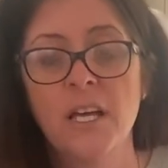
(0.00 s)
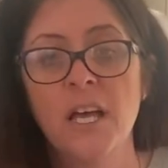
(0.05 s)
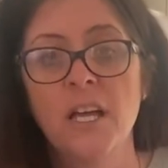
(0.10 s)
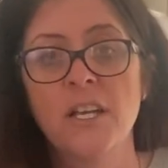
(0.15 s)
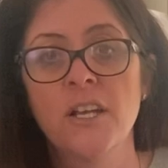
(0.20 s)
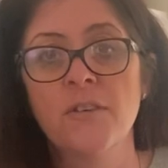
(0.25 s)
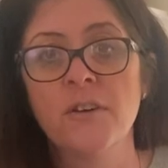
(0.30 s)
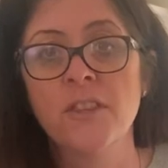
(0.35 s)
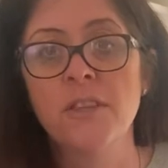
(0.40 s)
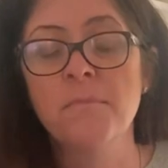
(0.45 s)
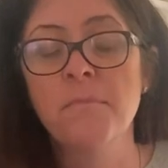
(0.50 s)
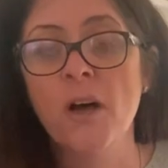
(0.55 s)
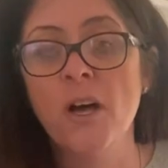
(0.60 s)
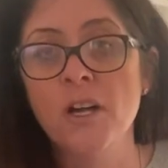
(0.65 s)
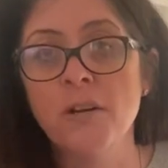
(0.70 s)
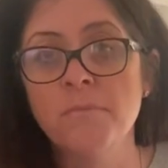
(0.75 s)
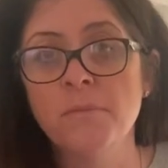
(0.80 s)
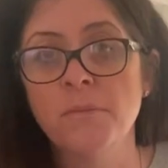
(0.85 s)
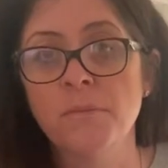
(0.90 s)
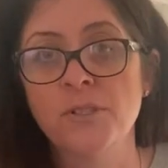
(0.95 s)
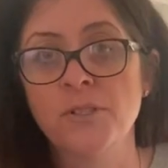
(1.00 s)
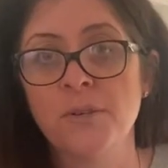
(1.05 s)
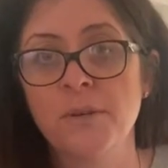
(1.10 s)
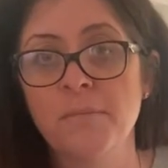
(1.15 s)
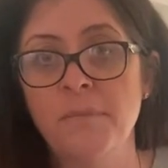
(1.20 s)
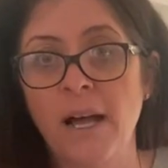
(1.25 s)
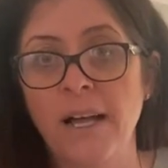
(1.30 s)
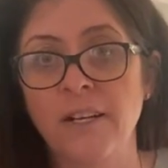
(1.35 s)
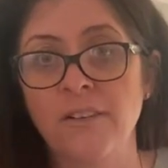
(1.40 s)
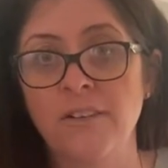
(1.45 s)
Now at the moment we're doing
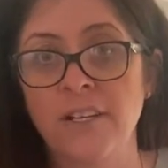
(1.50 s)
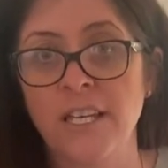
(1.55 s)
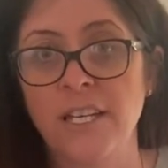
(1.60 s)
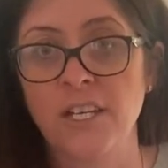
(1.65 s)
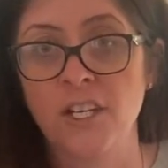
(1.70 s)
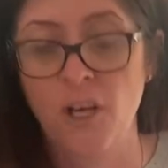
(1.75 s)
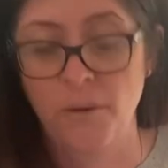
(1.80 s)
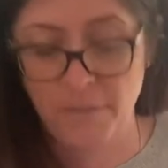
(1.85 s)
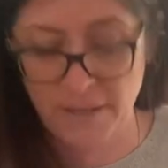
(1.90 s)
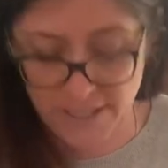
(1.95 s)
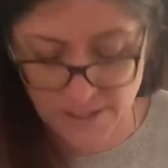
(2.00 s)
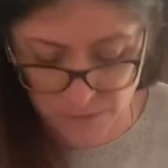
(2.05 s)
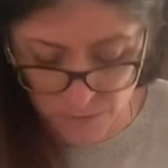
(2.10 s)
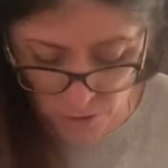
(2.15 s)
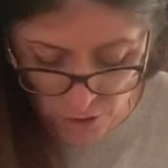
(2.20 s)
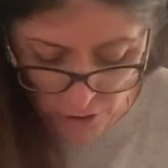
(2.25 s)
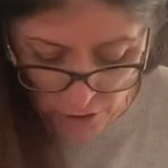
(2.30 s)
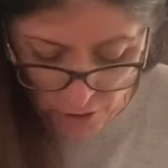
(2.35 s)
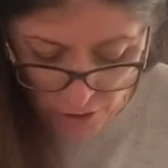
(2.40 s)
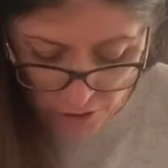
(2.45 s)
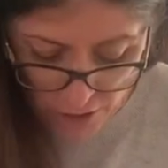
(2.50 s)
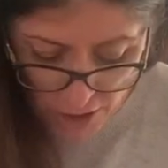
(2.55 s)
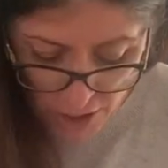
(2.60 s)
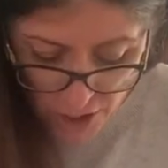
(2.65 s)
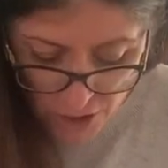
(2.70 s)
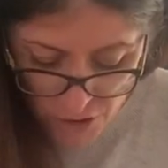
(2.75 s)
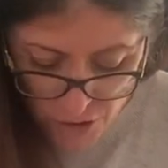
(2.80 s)
macroeconomics work,